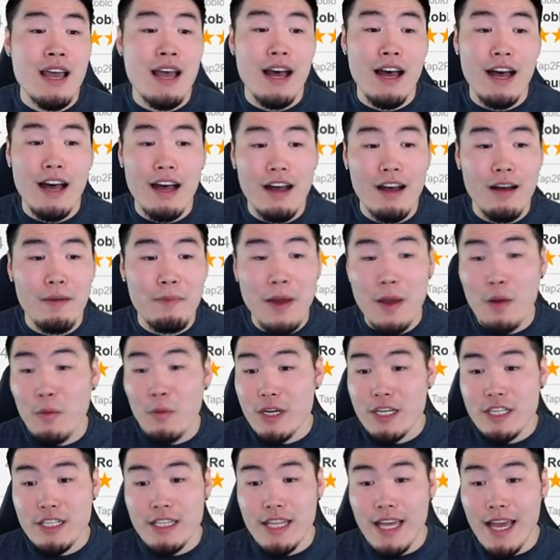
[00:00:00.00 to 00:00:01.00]
Um, I
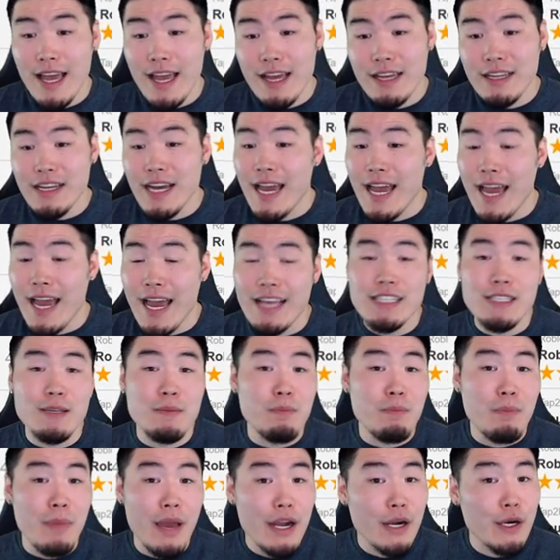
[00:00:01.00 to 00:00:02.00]
wish that I had
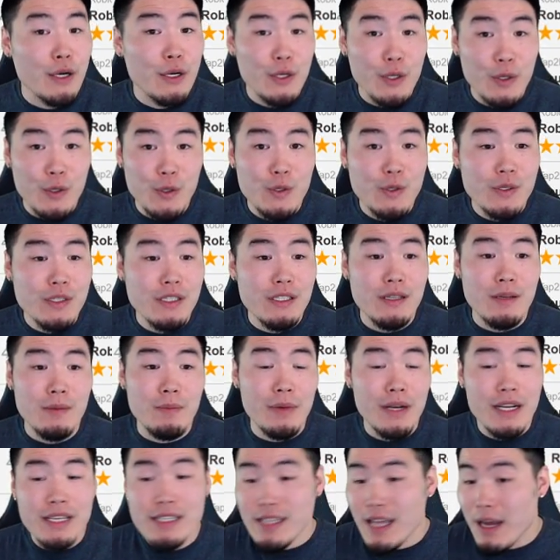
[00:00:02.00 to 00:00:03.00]
some better news,
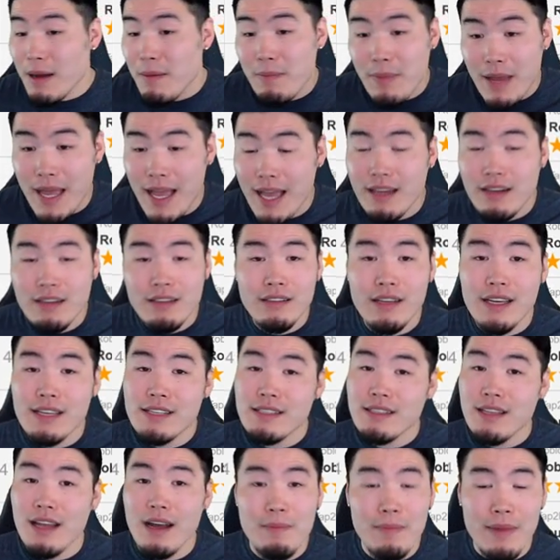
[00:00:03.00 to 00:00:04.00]
but it's not bad. It's
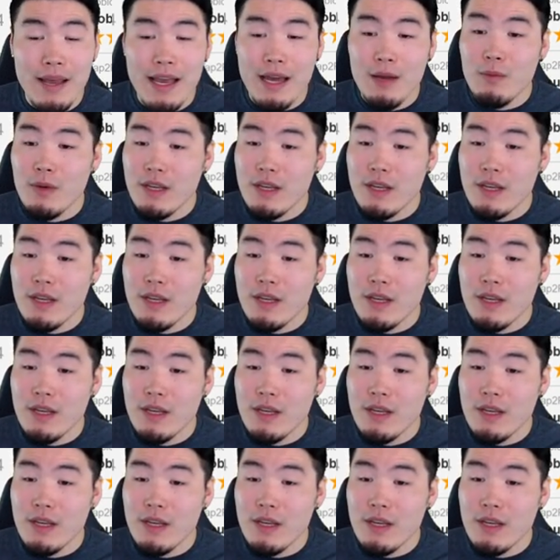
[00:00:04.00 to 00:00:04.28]
not bad.